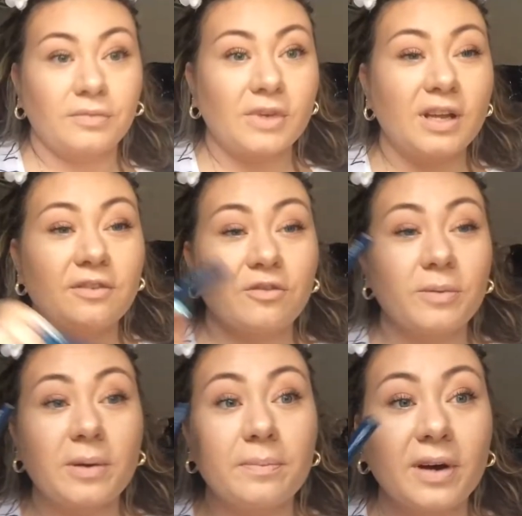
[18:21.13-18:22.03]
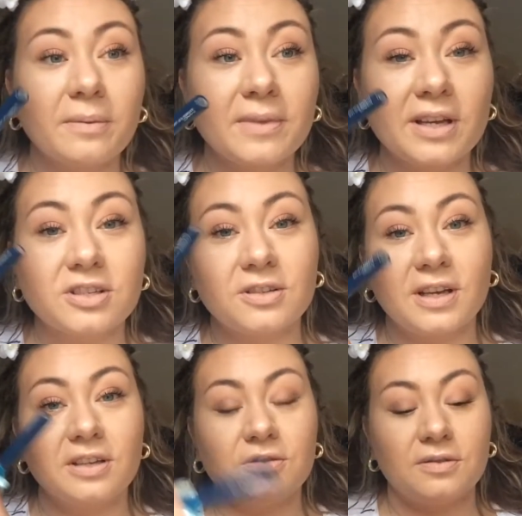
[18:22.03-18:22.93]
And then for my bomb lashes, I
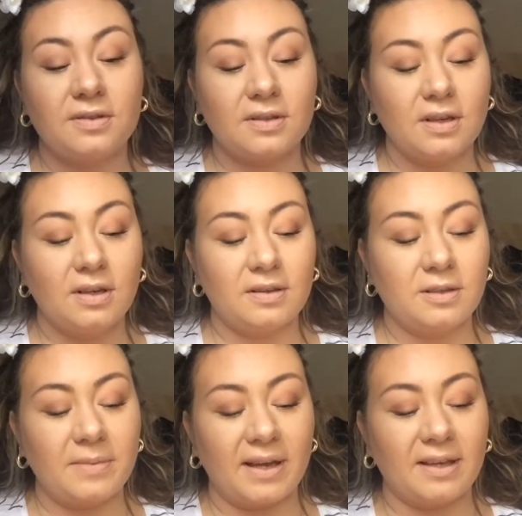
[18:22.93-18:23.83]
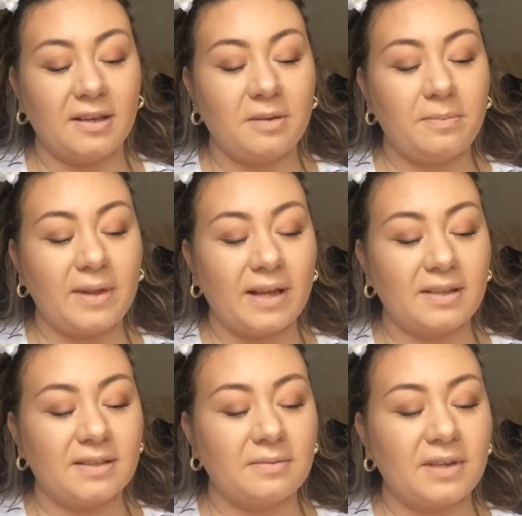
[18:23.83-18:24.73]
use the MAC Black,
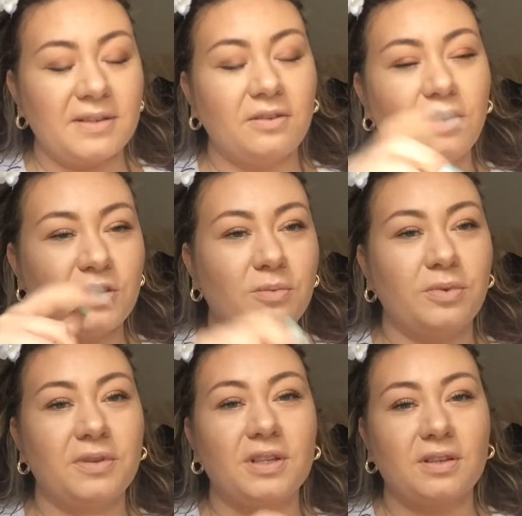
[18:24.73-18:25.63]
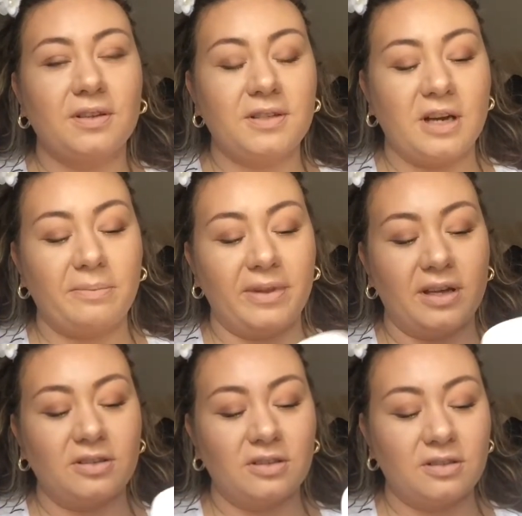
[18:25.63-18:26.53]
and sometimes I'll also put this on the top
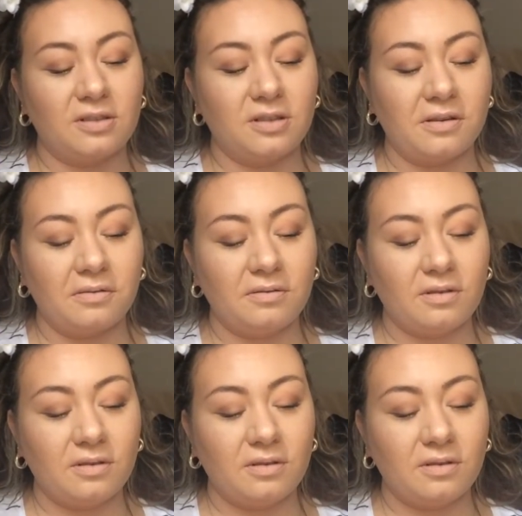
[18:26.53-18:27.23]
lashes too.